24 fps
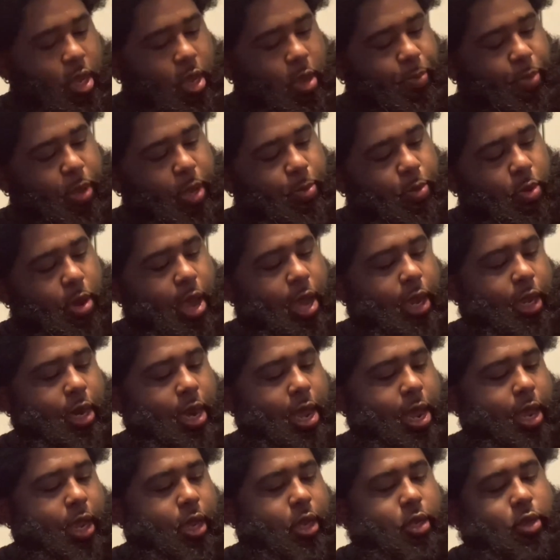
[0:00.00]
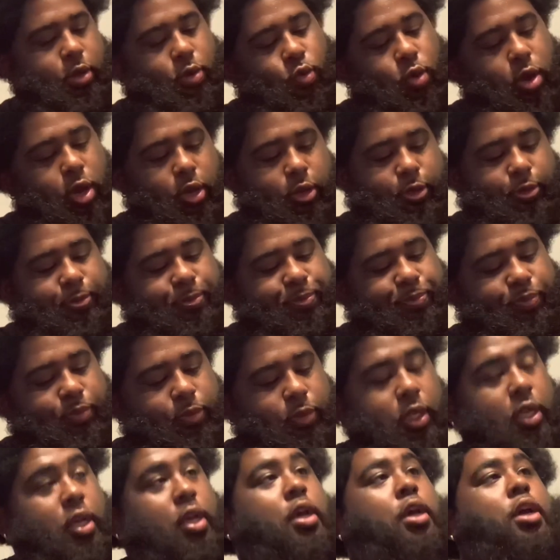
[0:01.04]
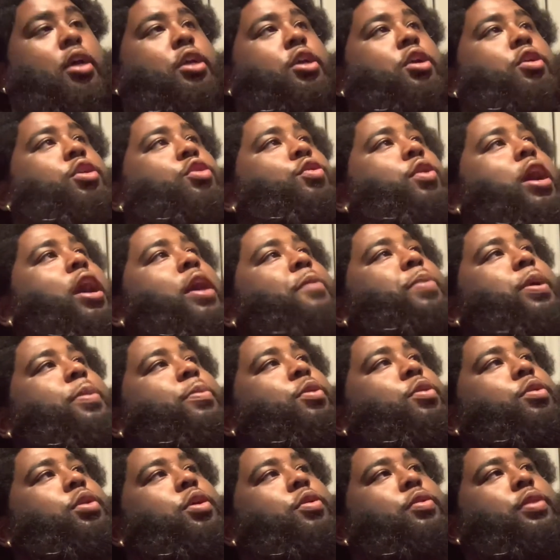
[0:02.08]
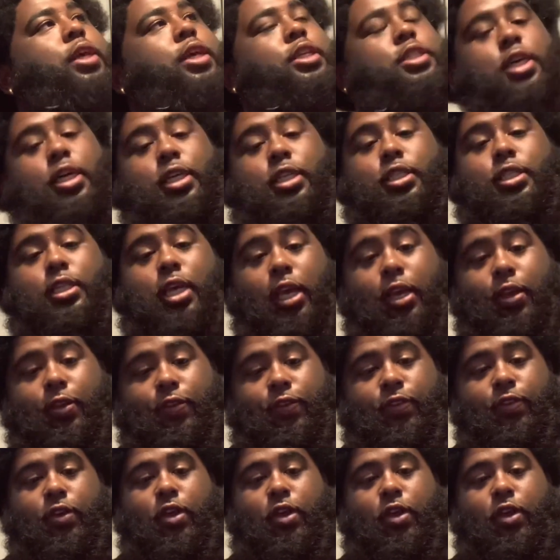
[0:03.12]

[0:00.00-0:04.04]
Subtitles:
people act like, well, you do have people who do things unsafe.